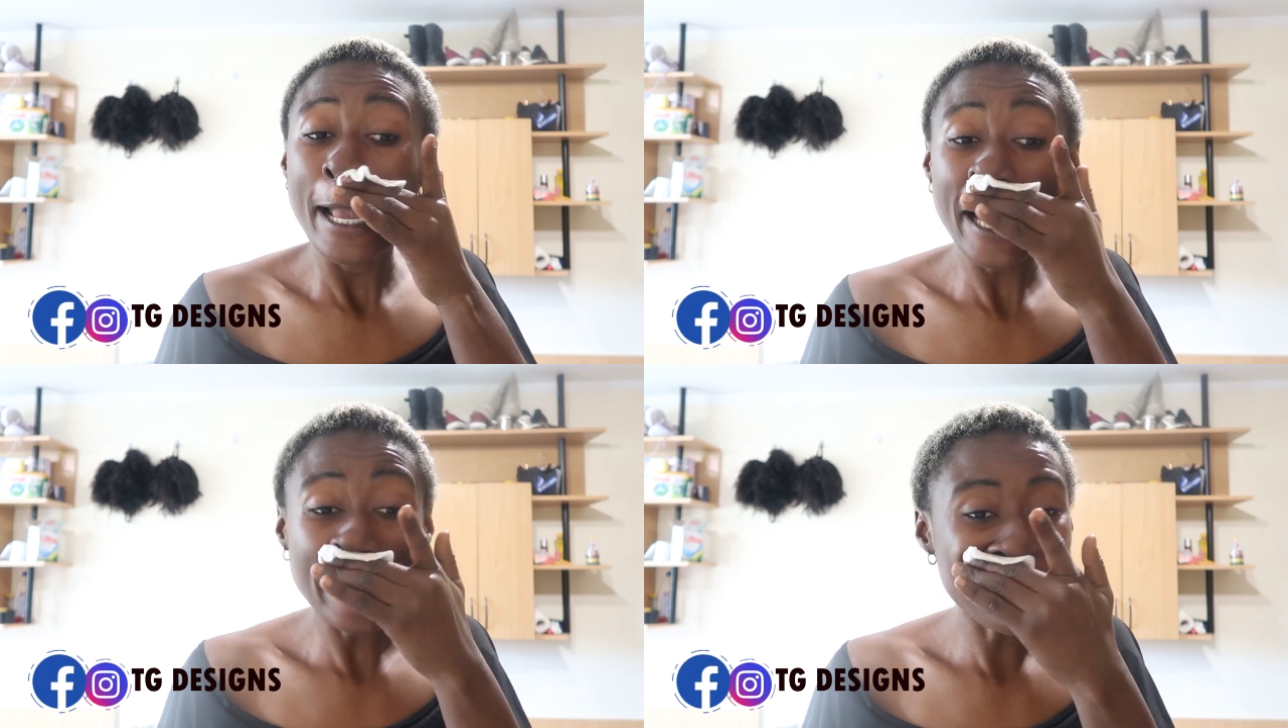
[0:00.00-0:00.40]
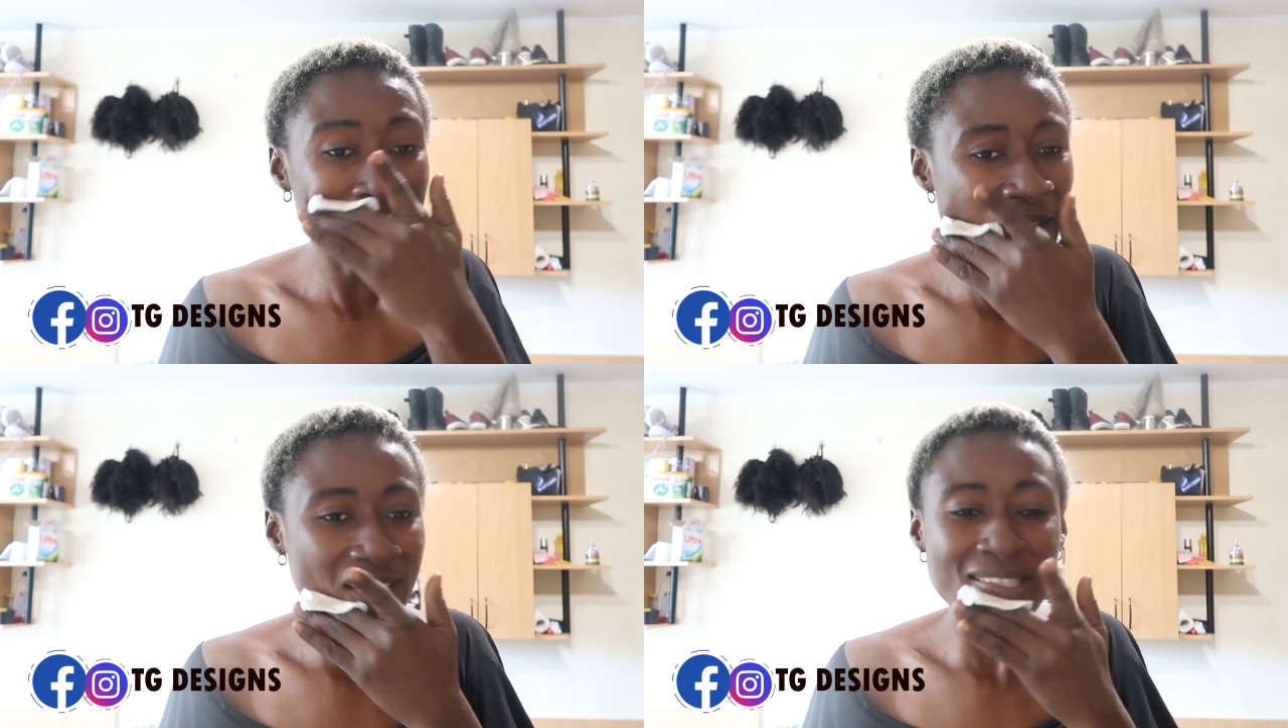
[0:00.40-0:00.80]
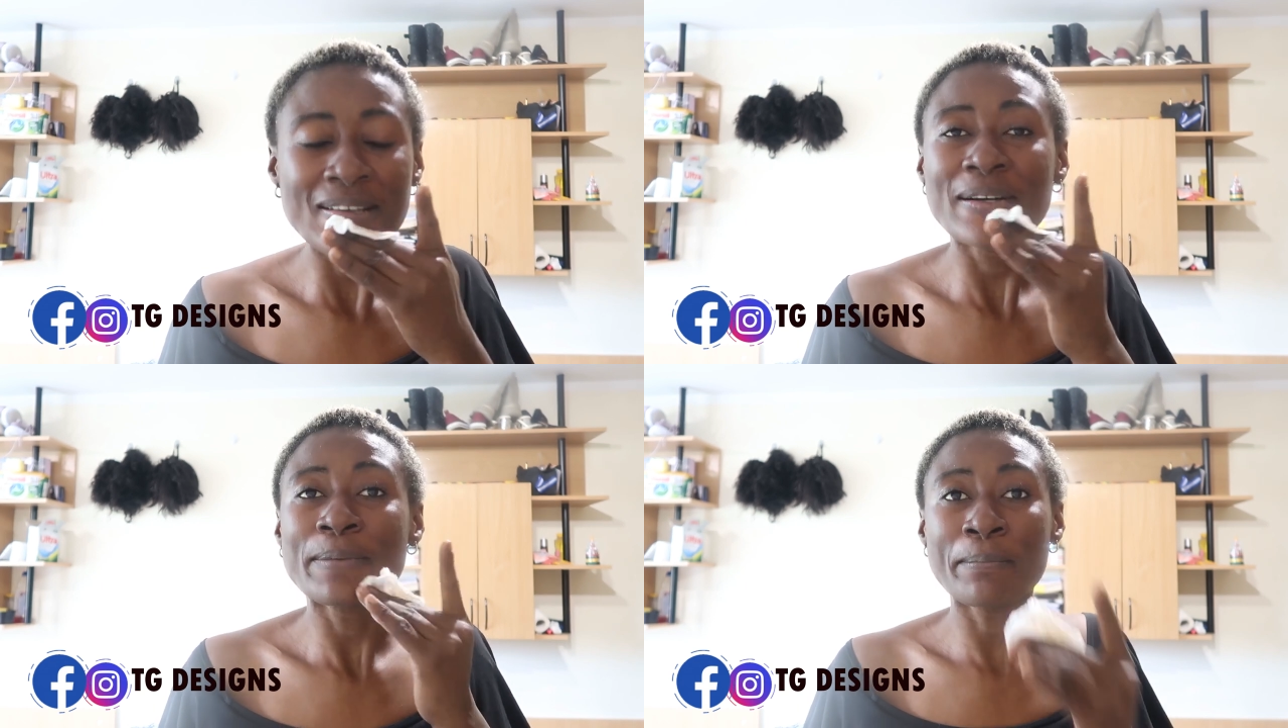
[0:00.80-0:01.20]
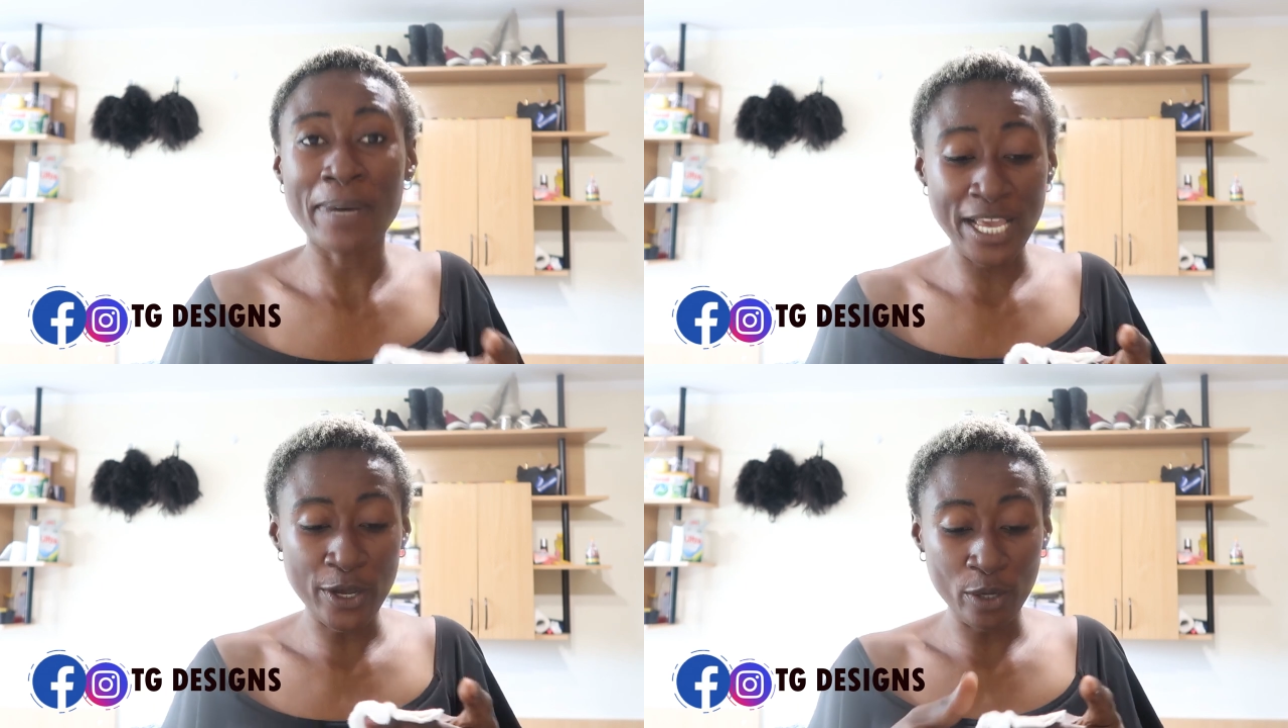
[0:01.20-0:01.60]
Anyways,
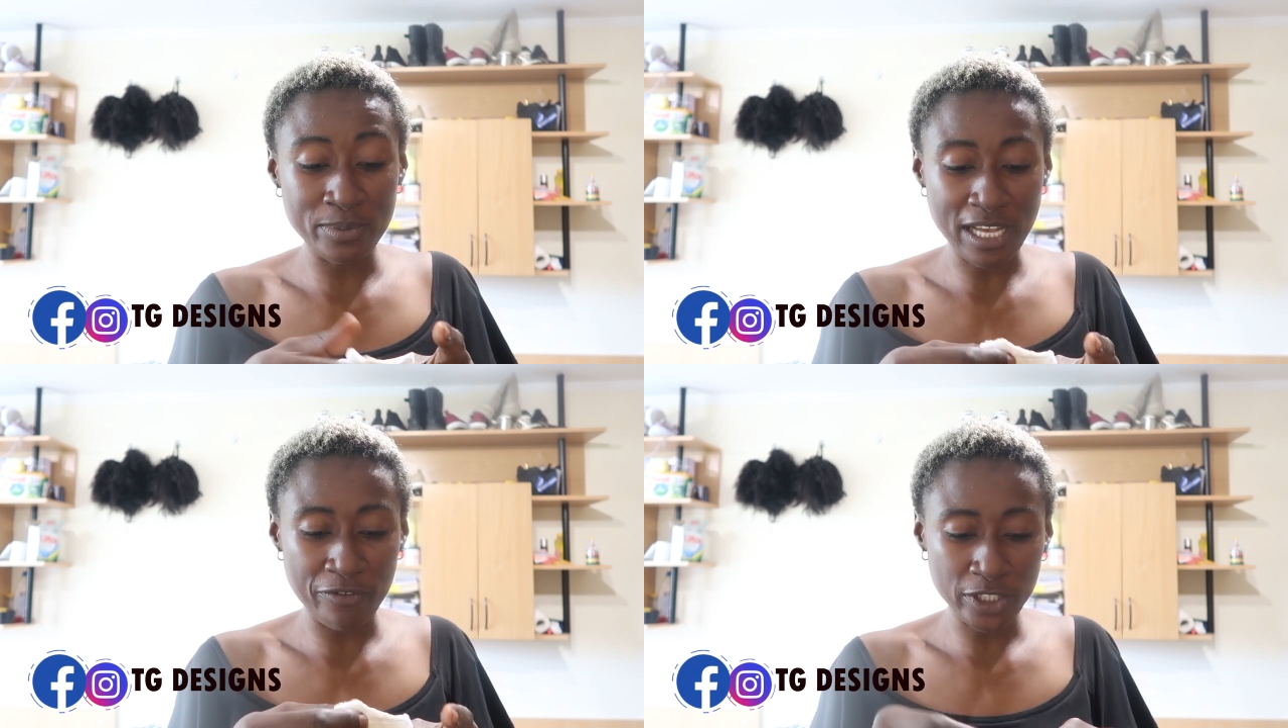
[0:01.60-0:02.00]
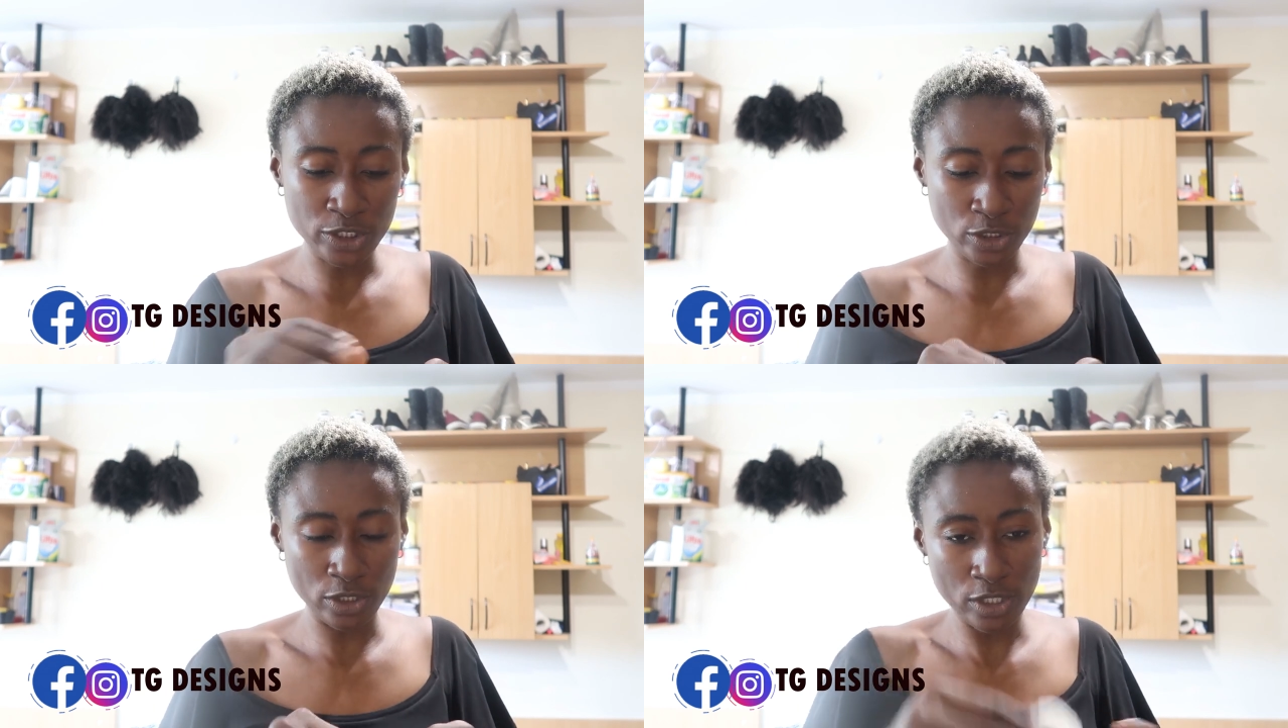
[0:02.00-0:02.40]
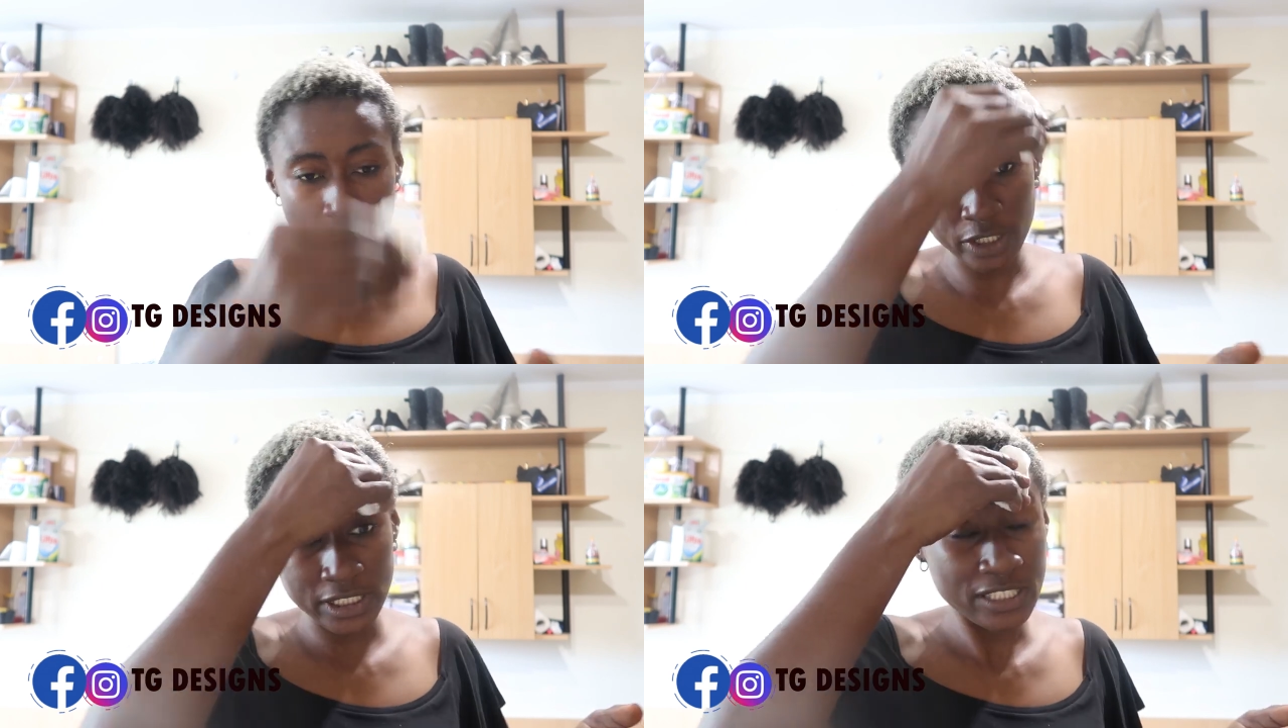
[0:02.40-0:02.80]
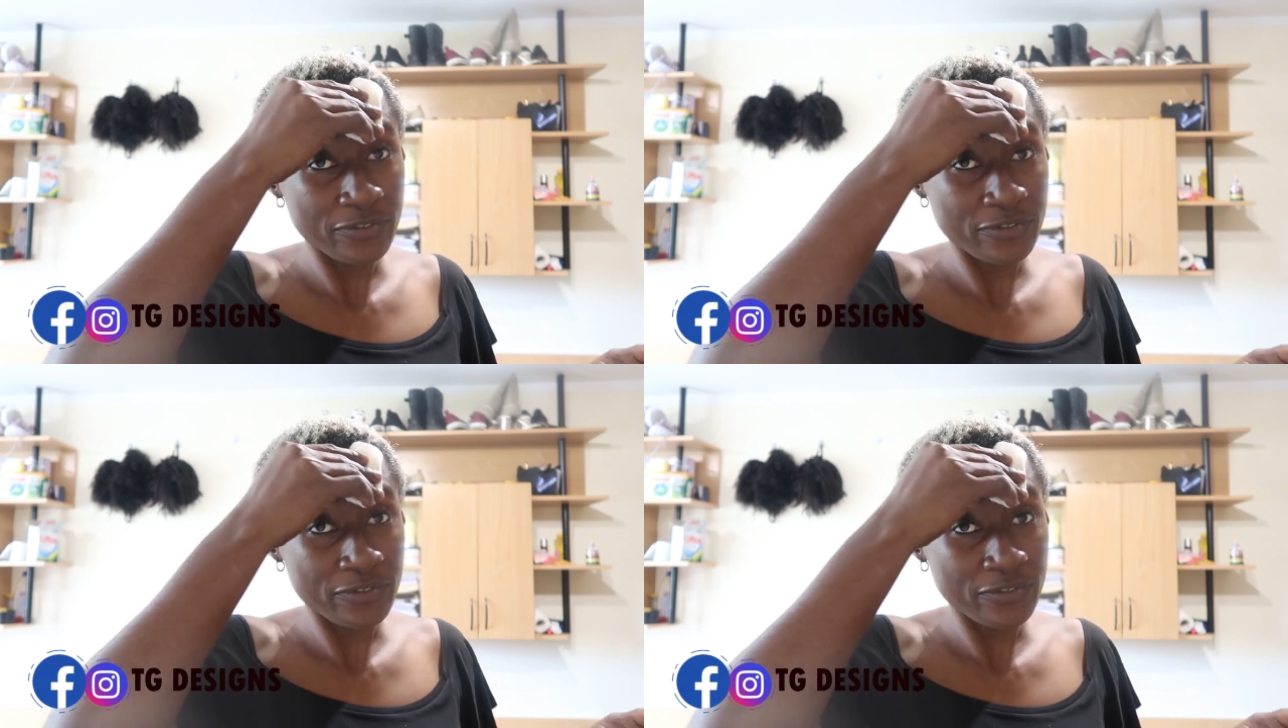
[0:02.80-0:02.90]
my observation or the